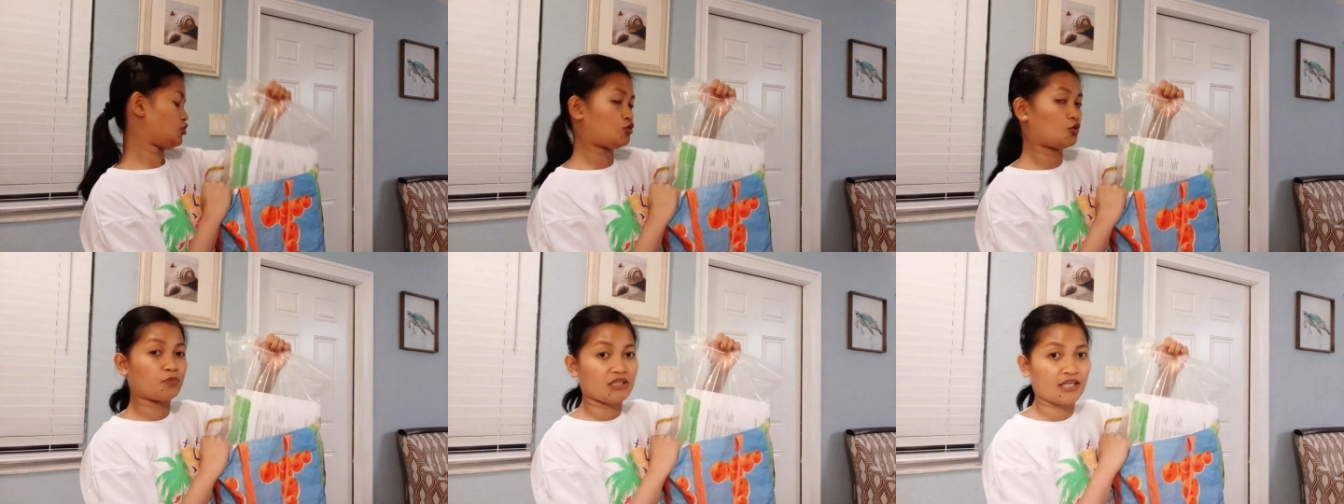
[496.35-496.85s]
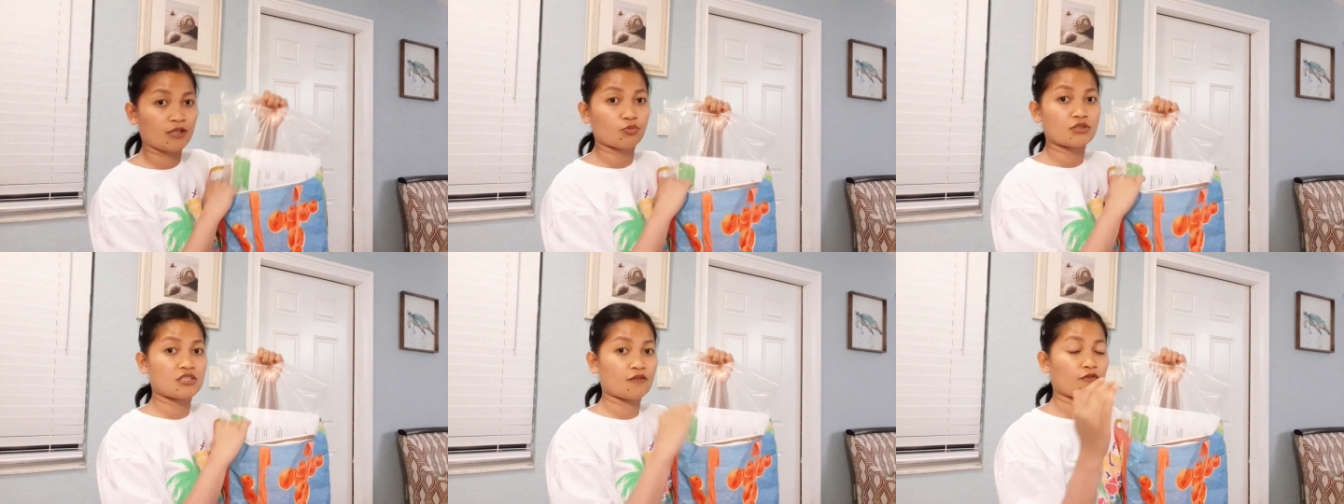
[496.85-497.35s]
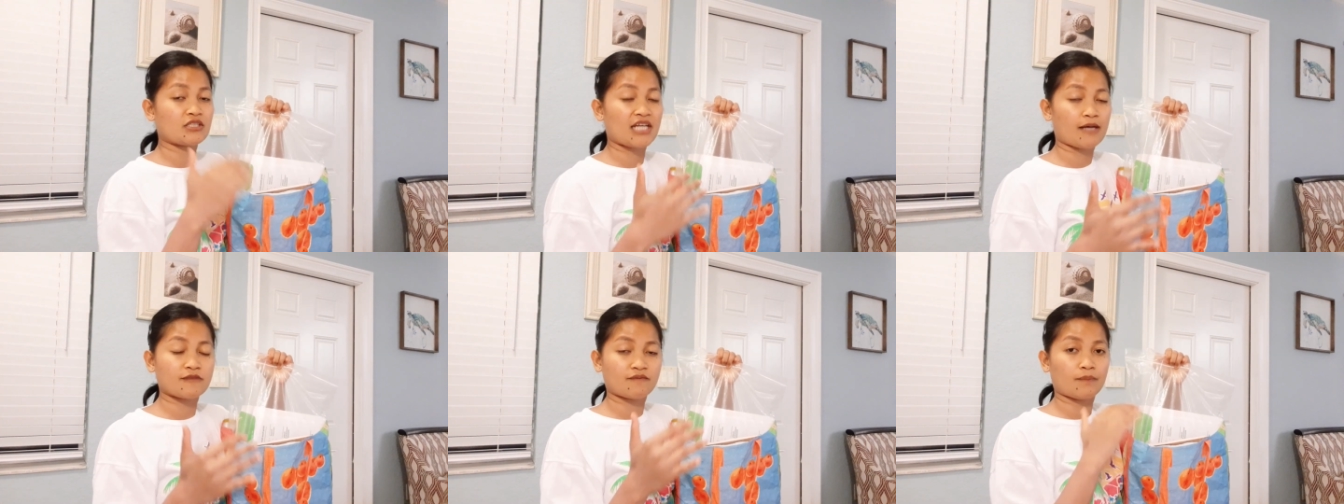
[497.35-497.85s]
duplicate with different
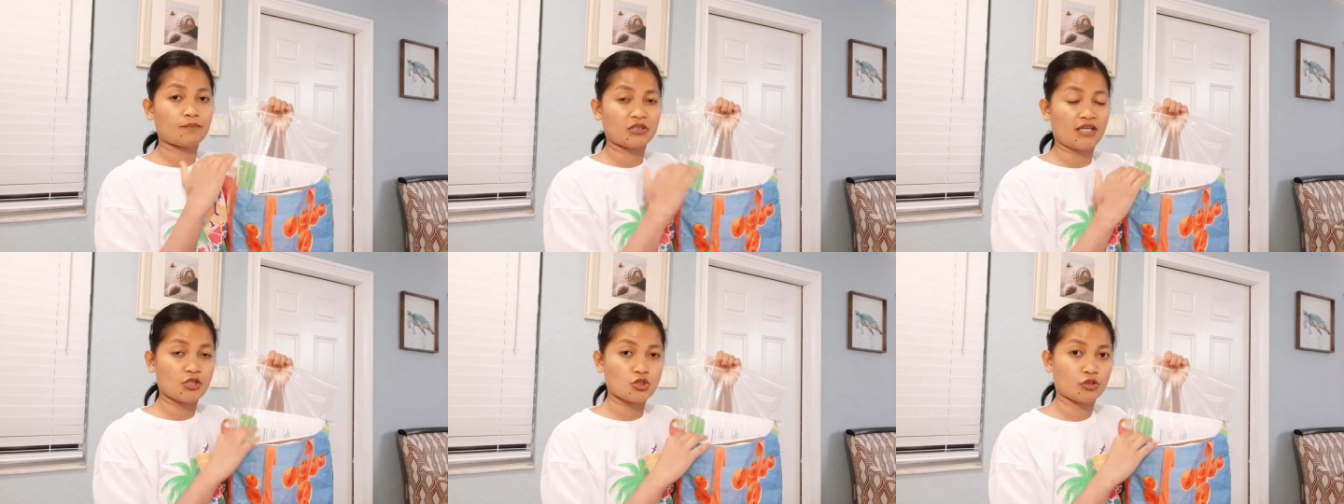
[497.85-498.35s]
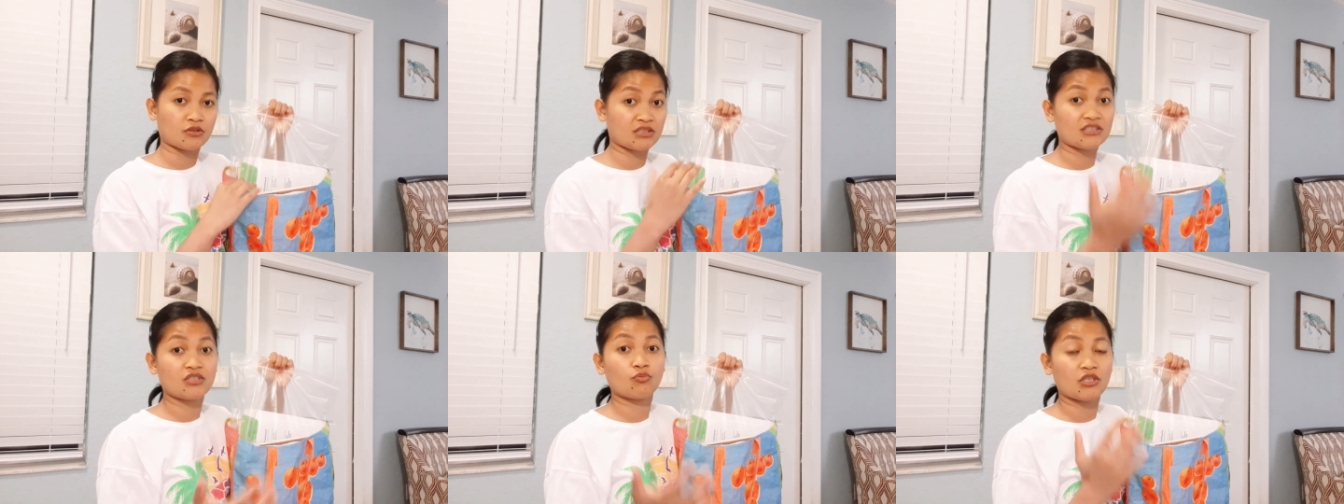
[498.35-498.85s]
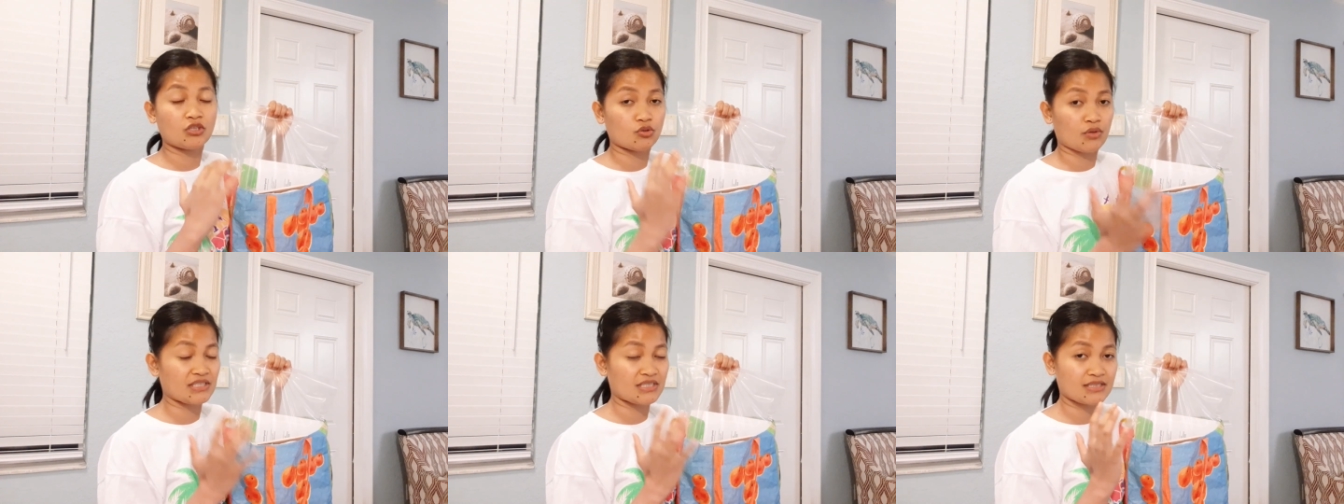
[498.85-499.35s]
types of application dealing with
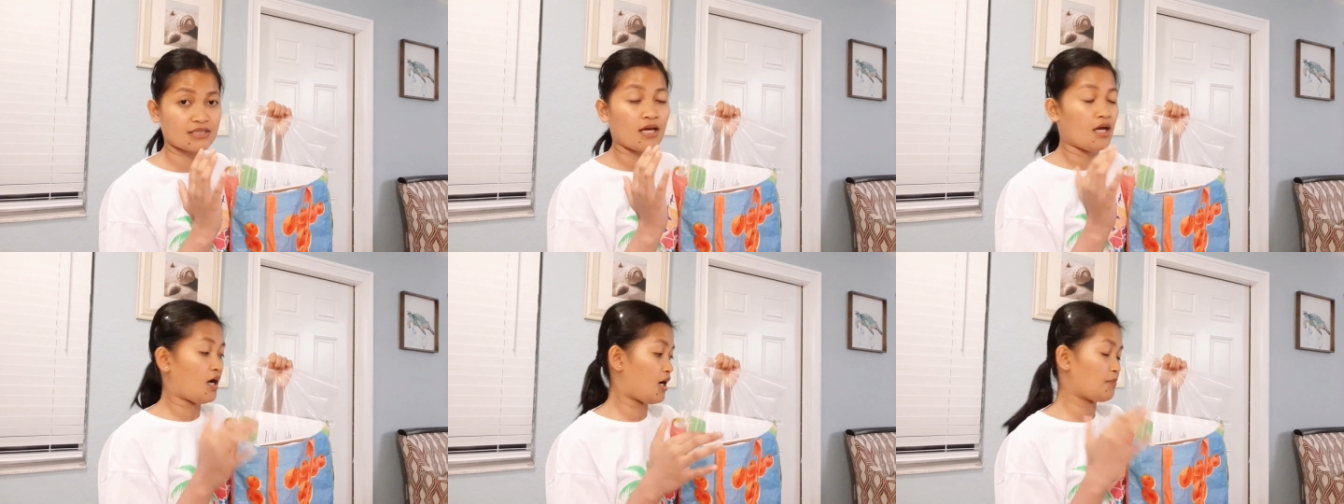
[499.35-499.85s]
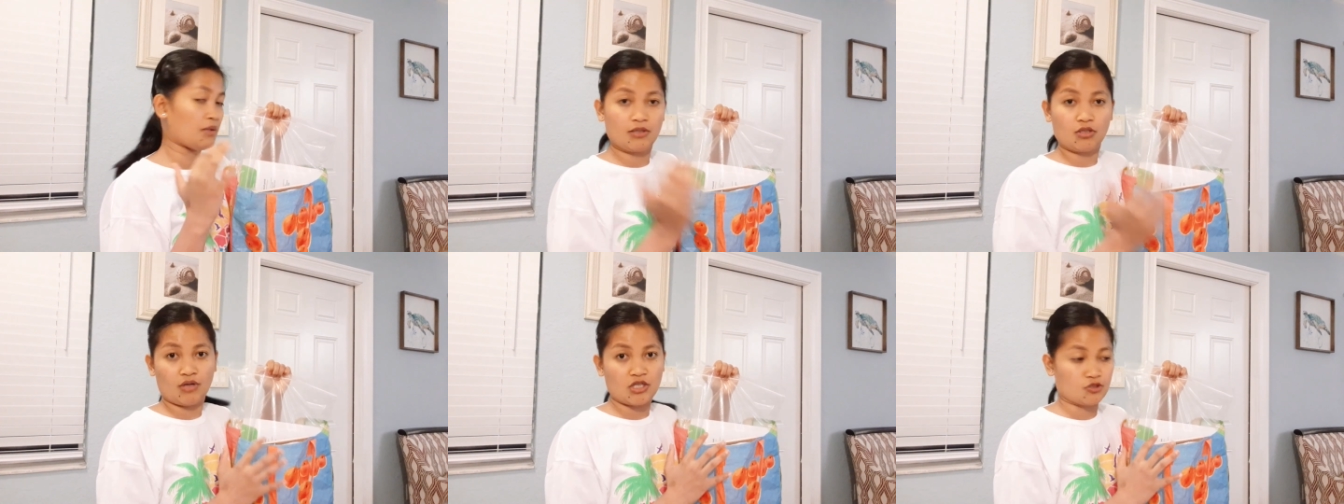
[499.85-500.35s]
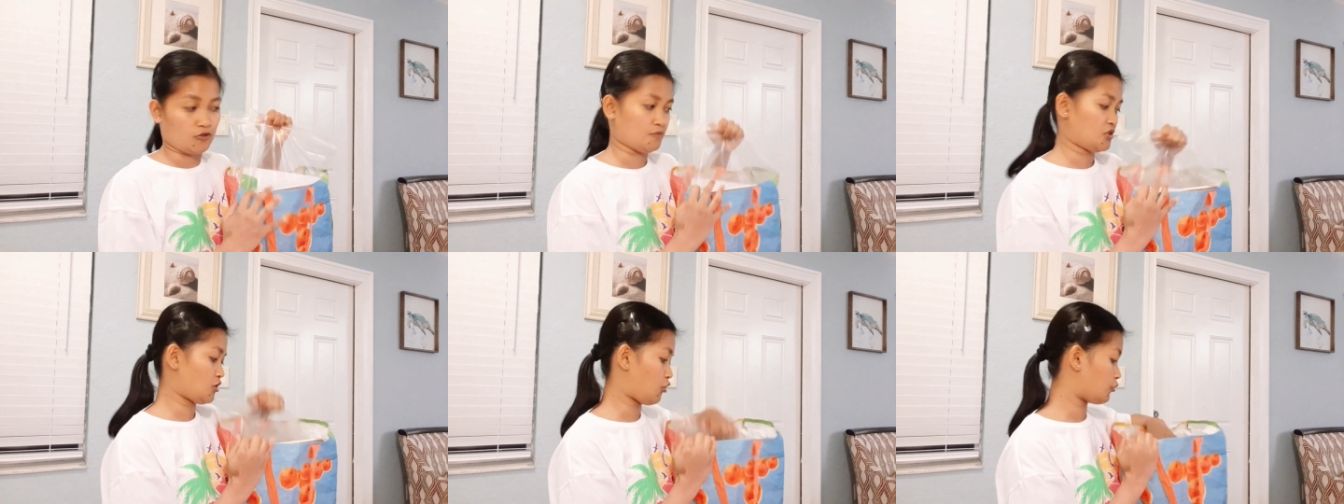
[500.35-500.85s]
U.S. Um, immigration.
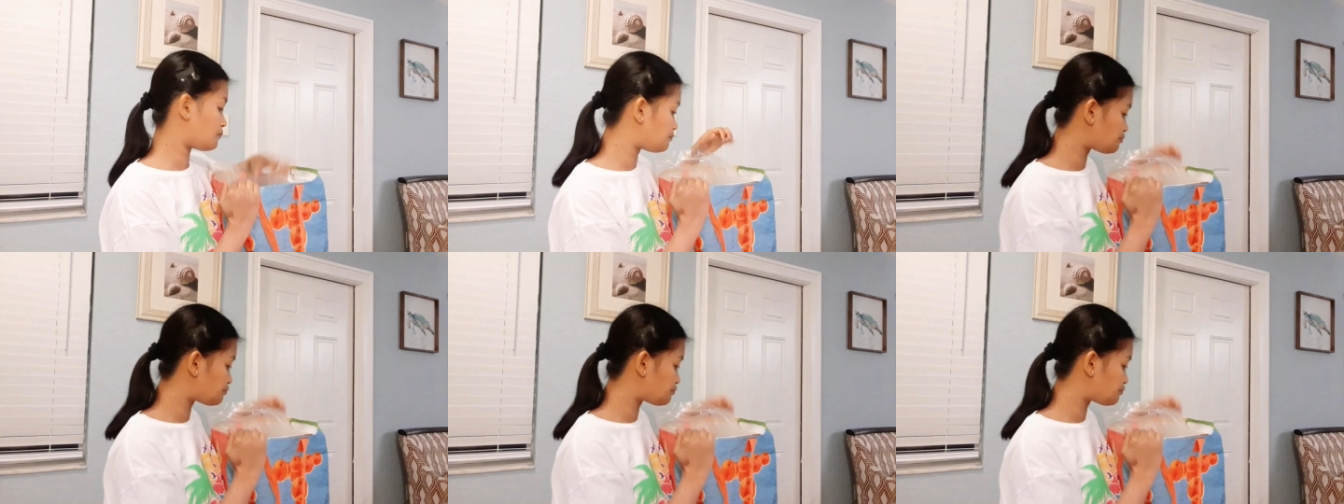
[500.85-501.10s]
So